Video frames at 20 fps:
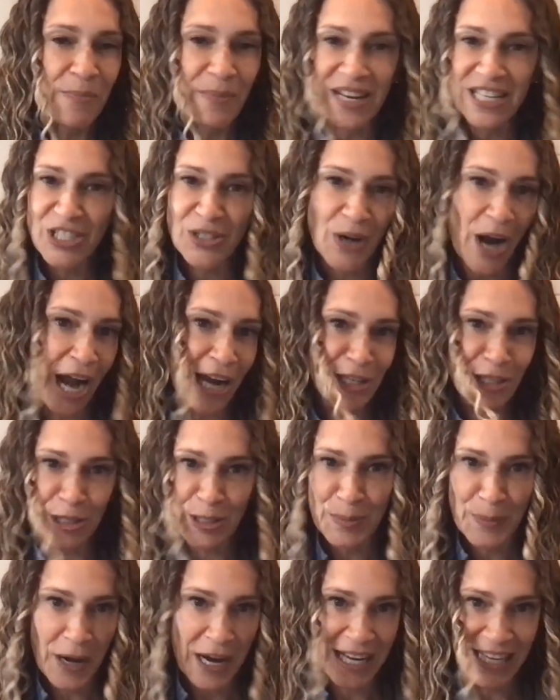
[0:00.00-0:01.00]
And then my
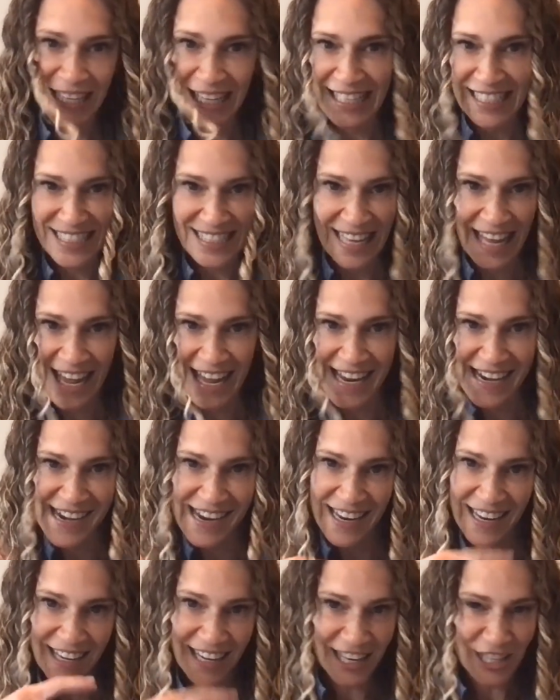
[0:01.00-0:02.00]
strategist brain kicks
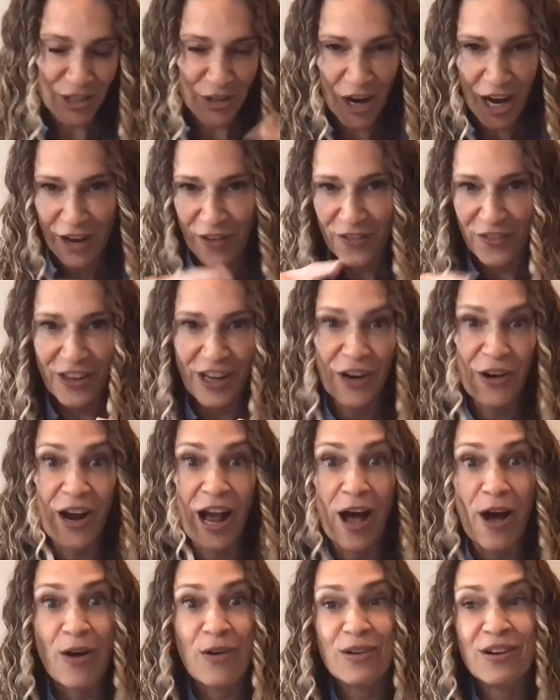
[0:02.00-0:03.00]
in and I try to
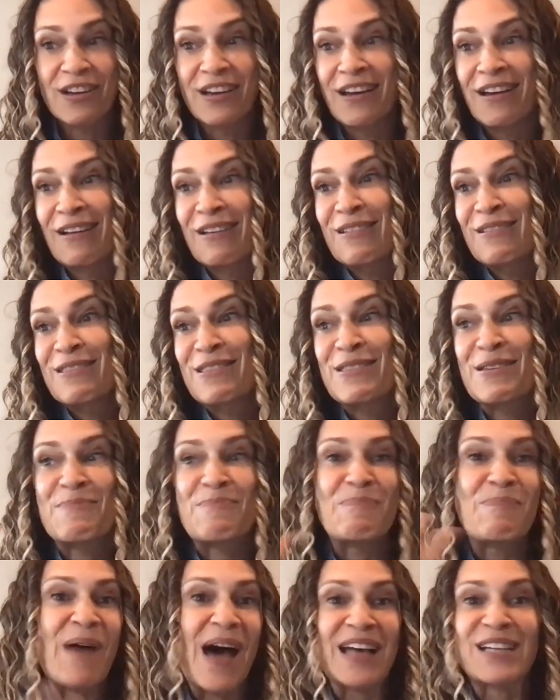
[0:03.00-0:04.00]
figure out
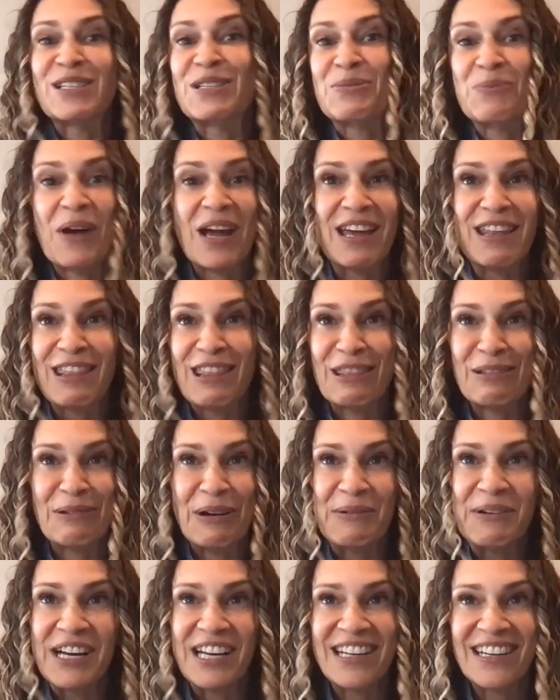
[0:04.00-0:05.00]
the best way
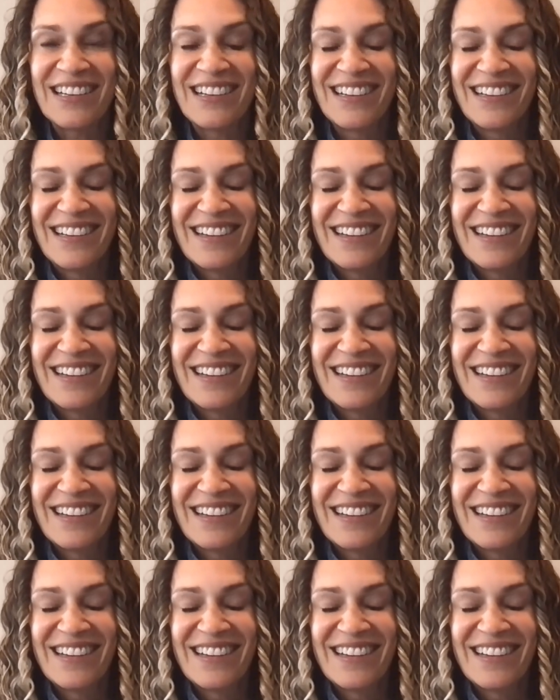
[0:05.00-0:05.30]
through it.